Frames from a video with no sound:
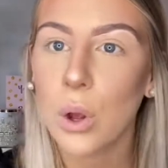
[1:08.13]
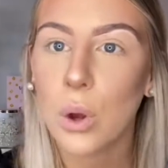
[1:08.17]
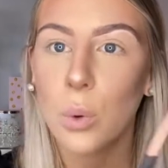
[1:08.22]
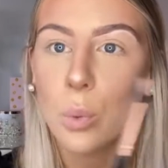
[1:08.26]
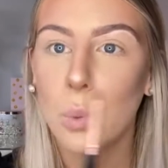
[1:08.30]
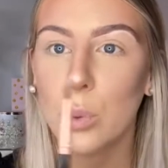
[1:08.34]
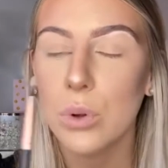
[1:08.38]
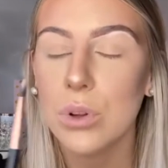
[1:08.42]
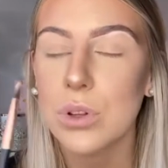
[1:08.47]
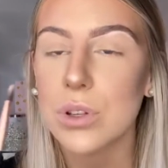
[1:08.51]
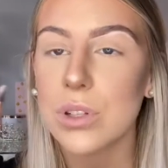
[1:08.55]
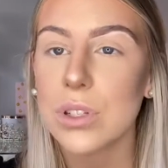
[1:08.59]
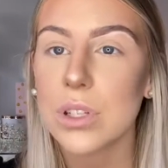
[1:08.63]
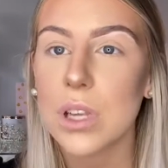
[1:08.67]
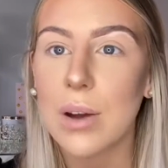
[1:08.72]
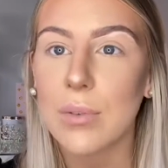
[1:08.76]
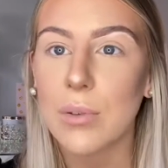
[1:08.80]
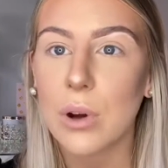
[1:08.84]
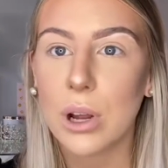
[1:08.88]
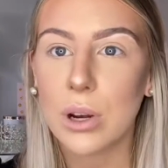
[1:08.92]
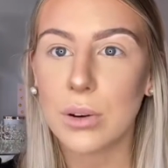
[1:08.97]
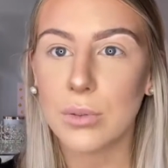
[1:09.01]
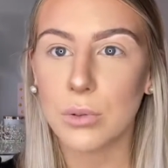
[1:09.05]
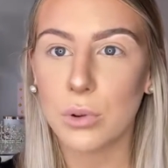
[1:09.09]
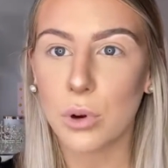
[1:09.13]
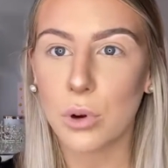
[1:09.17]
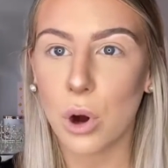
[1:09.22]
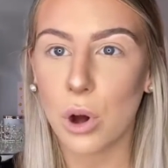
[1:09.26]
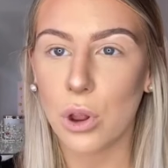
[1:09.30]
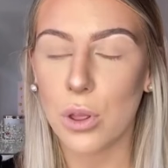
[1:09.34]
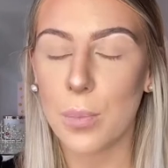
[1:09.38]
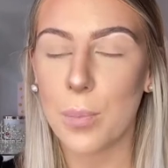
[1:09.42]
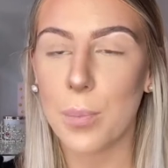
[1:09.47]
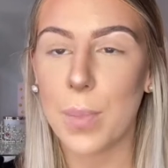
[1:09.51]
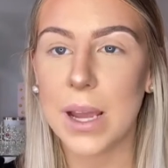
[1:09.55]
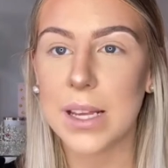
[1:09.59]
Once I've kind of got
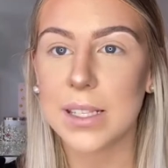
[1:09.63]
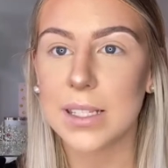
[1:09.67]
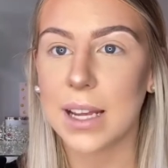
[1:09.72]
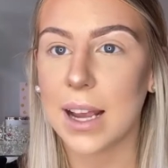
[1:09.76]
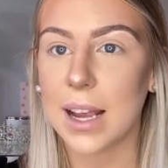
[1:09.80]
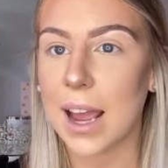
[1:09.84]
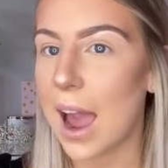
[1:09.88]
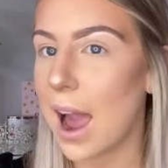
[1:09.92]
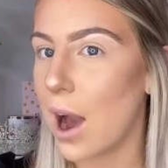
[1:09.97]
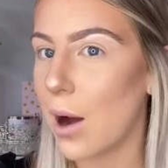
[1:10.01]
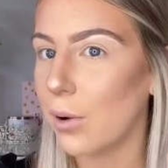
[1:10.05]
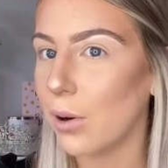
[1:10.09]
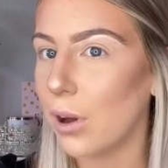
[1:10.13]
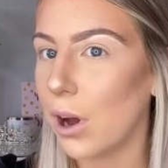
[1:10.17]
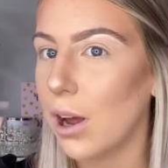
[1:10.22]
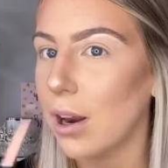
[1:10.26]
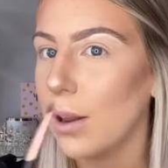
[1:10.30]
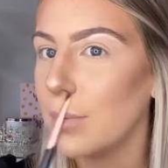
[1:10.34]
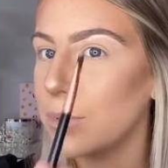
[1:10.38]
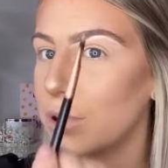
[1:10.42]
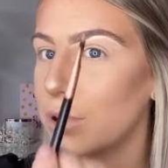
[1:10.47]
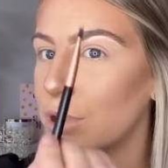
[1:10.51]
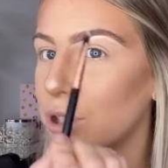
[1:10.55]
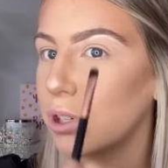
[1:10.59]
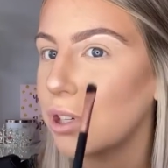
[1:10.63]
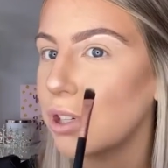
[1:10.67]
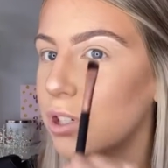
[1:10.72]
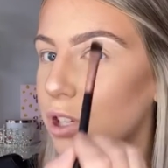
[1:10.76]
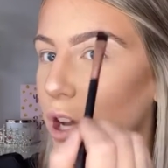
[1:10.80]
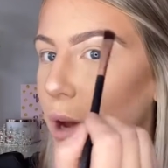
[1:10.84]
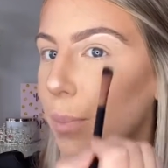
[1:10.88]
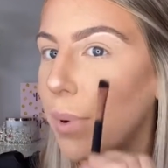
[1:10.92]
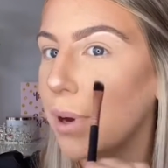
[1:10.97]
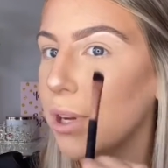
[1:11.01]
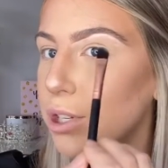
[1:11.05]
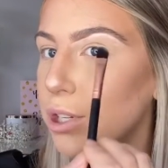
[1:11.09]
the basic outline, I'm just going to
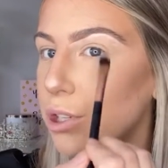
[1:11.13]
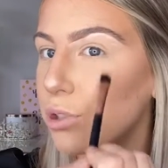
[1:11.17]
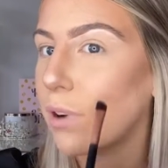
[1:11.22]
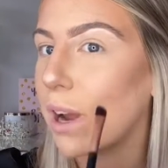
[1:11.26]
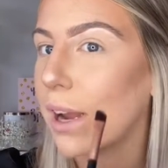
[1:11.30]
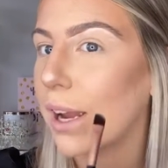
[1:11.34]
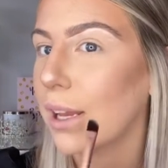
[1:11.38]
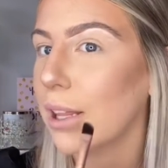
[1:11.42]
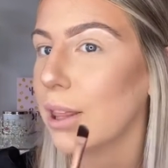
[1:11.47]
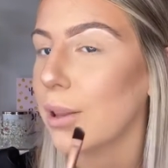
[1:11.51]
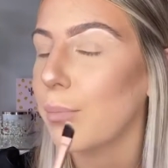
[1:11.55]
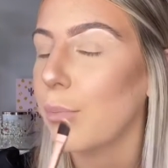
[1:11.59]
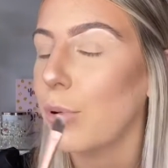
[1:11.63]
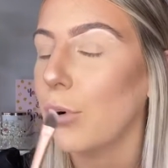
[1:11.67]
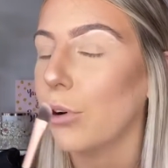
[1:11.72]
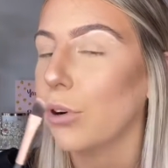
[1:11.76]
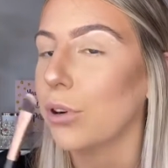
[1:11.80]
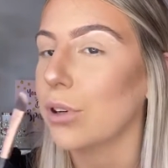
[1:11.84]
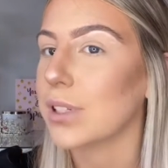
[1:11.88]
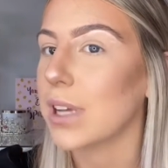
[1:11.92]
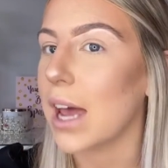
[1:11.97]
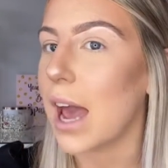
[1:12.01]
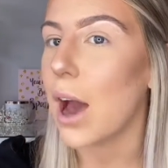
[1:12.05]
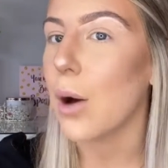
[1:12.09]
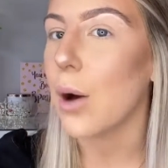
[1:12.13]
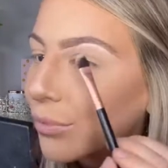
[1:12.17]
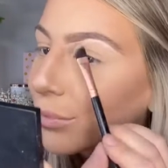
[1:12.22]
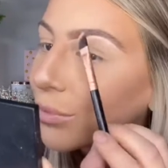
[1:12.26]
start by dragging the product out.